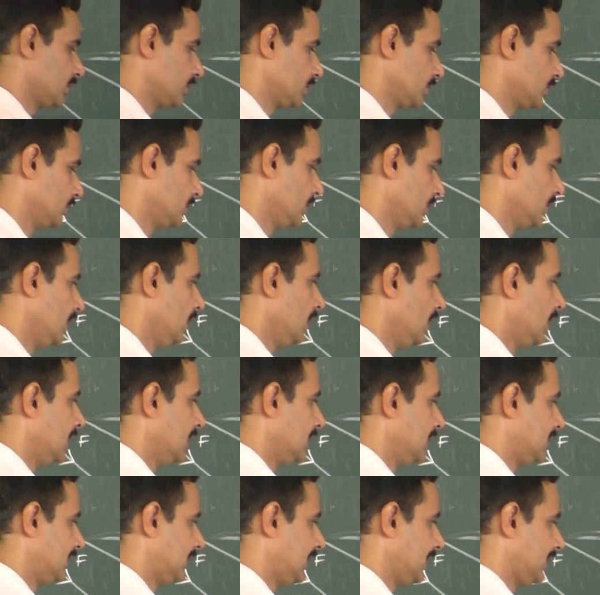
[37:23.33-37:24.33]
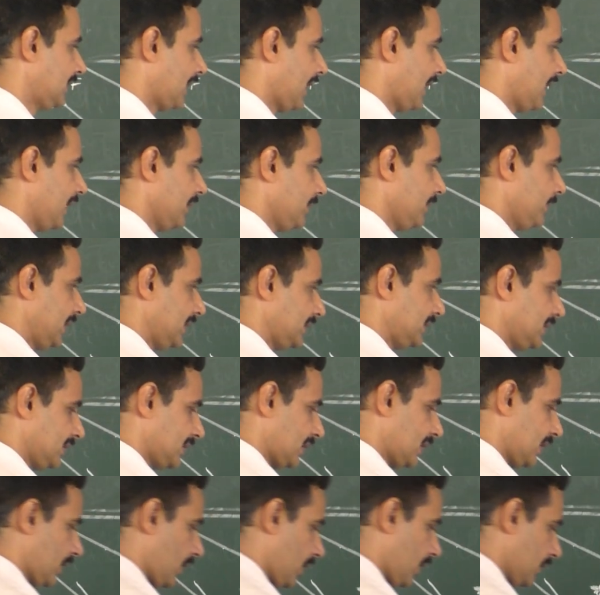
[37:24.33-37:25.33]
to theta I by
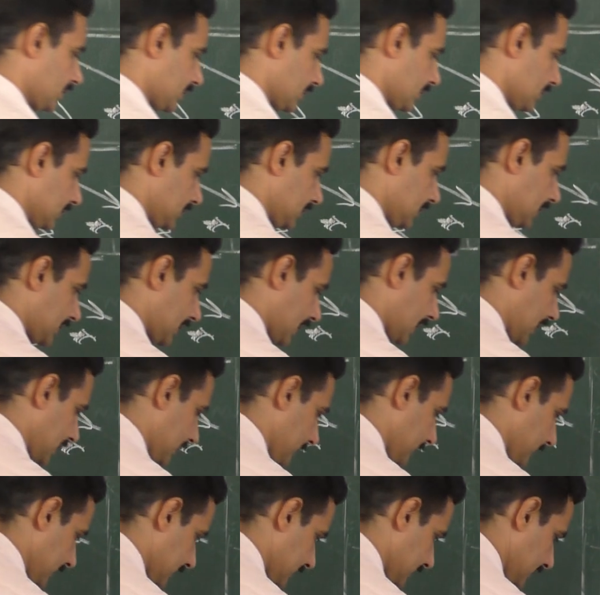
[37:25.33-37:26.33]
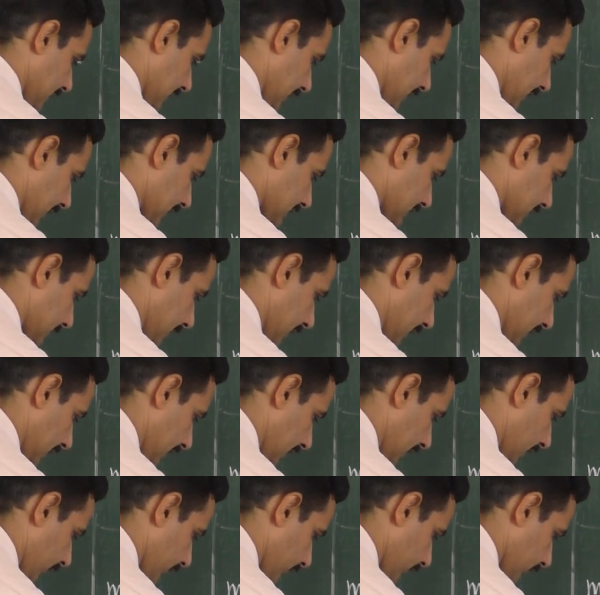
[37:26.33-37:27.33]
theta naught, theta I be x
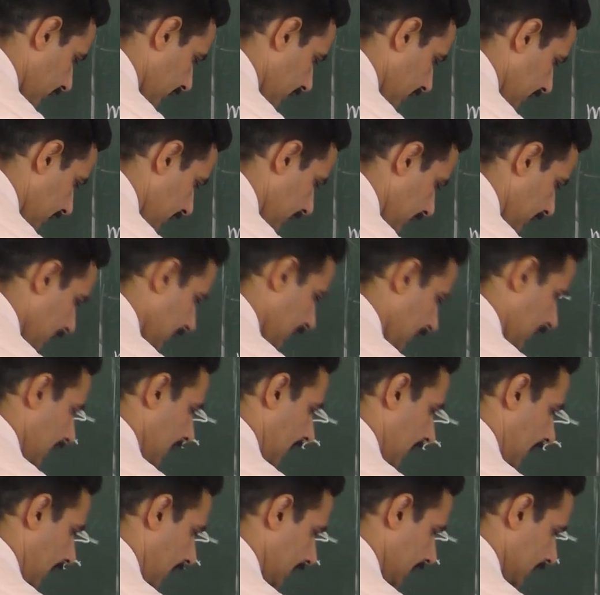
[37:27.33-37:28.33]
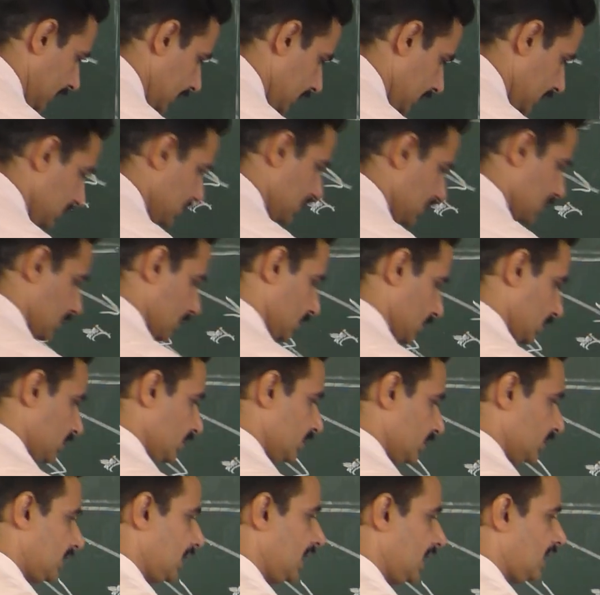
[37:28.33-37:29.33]
by Fe, and
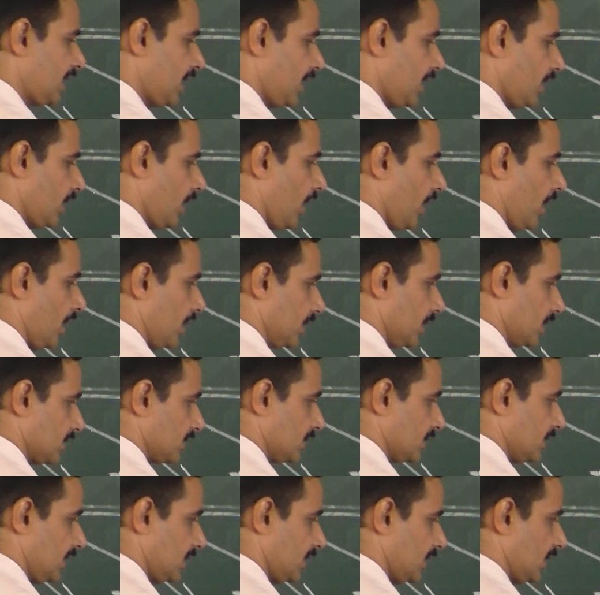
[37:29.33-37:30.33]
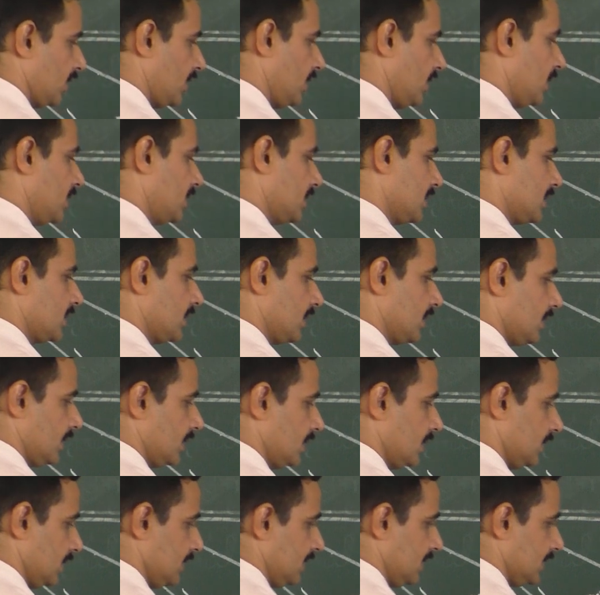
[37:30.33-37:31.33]
into theta naught
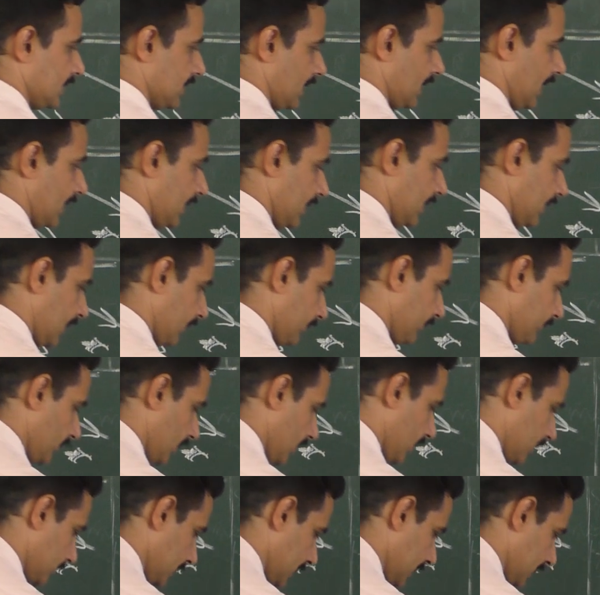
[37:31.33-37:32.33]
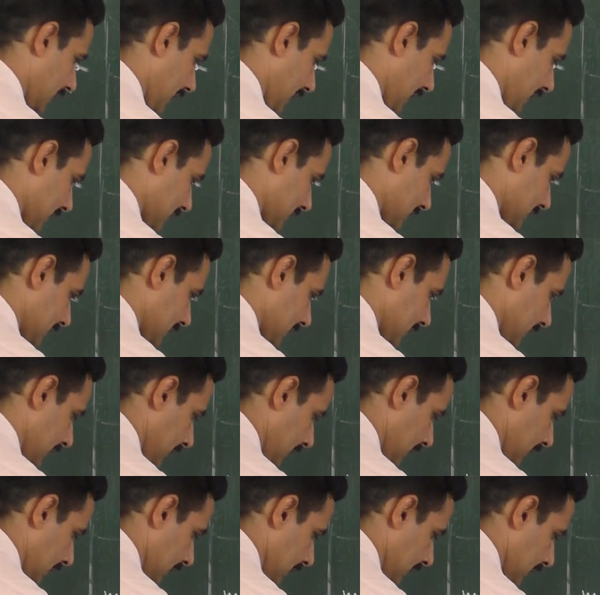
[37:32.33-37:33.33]
is f naught by x,
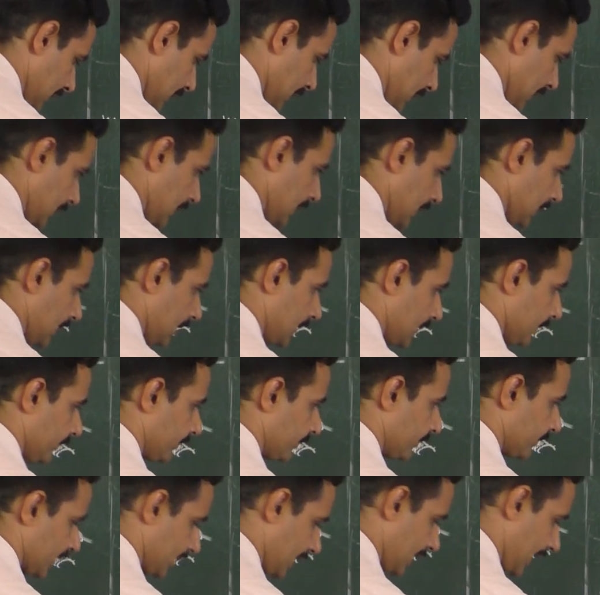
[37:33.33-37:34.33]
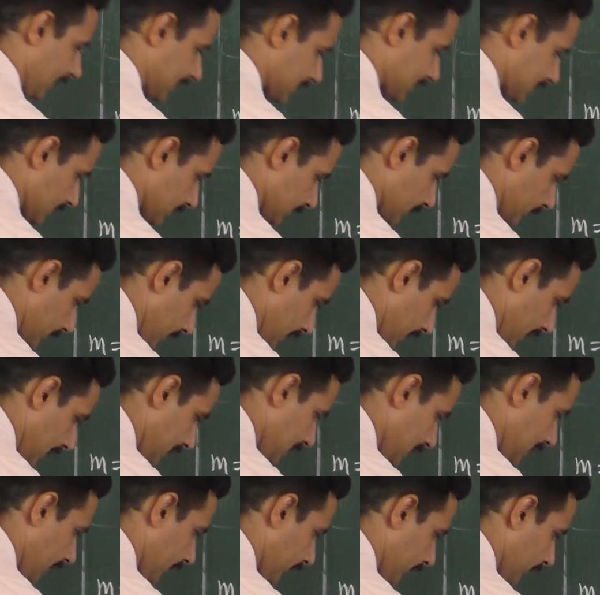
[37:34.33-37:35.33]
x by
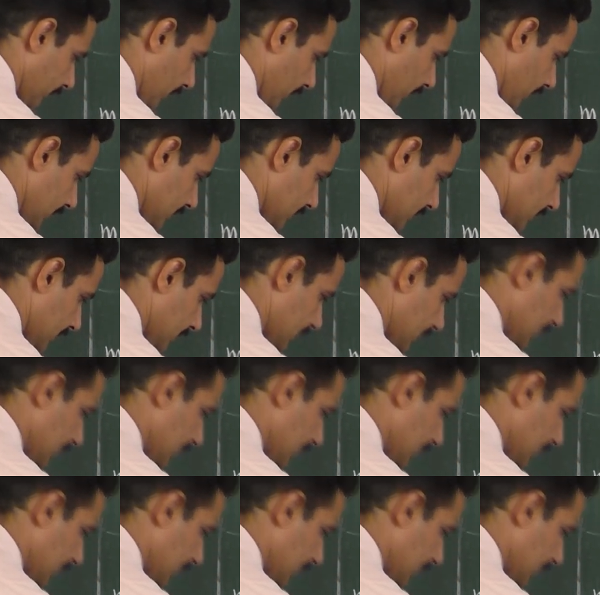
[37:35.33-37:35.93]
f naught